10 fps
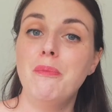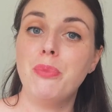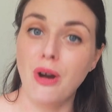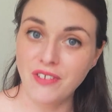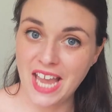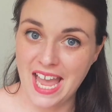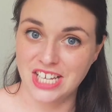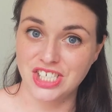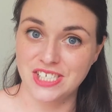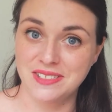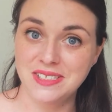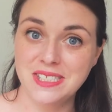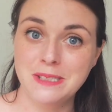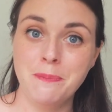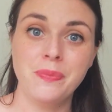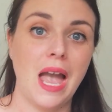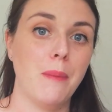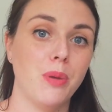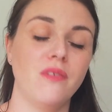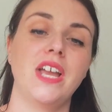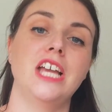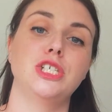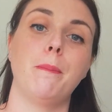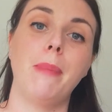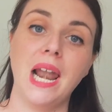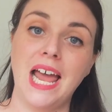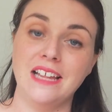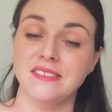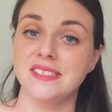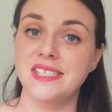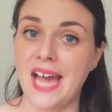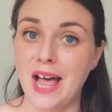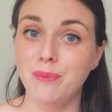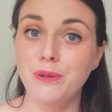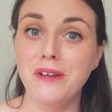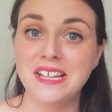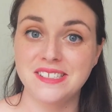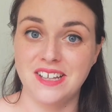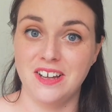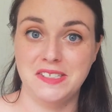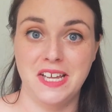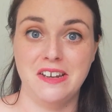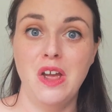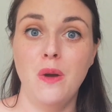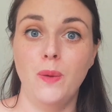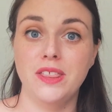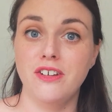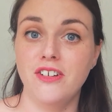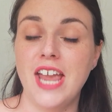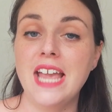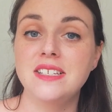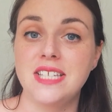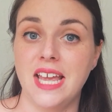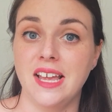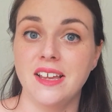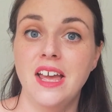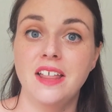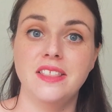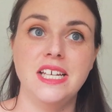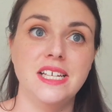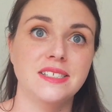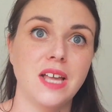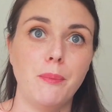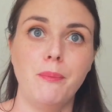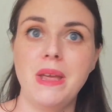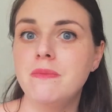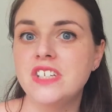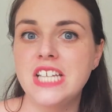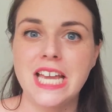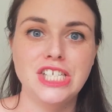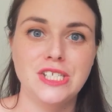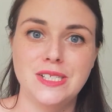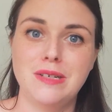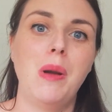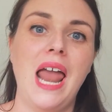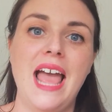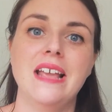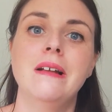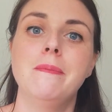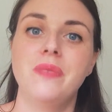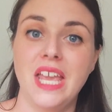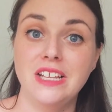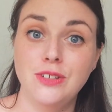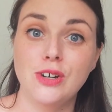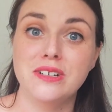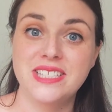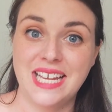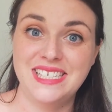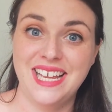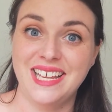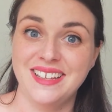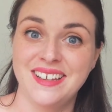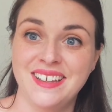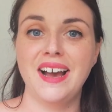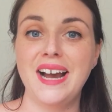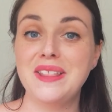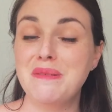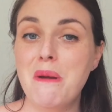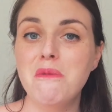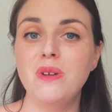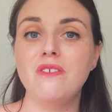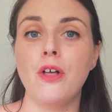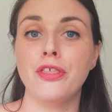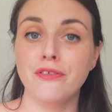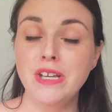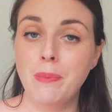provocations and provocation plans to help you get started with creating these invitations to play in your setting. At the moment we've got 3